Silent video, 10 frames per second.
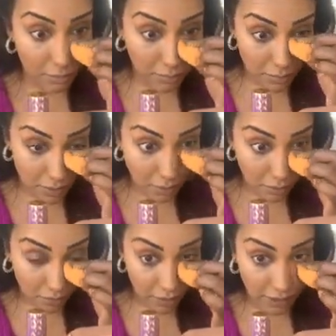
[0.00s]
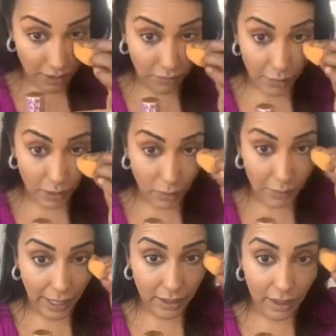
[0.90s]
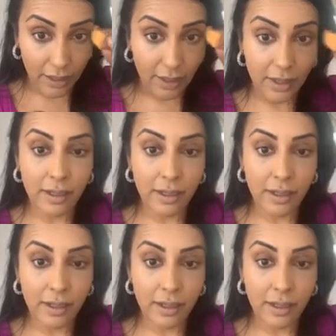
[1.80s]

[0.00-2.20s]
So if you give me your matte colour,